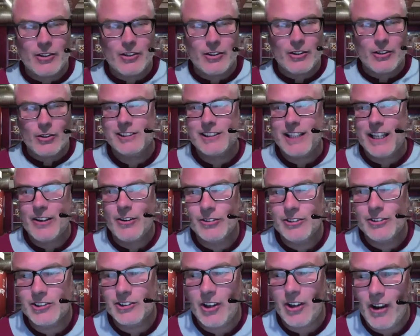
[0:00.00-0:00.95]
couldn't stay
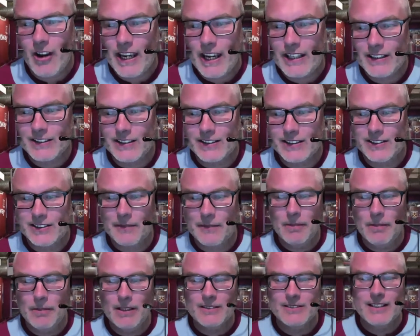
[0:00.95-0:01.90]
on side. It's as
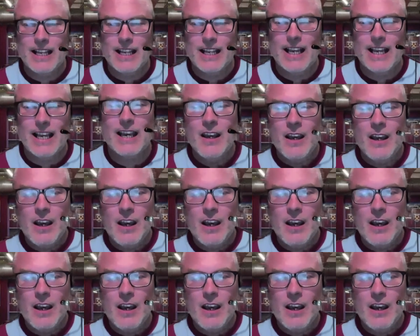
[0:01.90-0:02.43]
simple as that.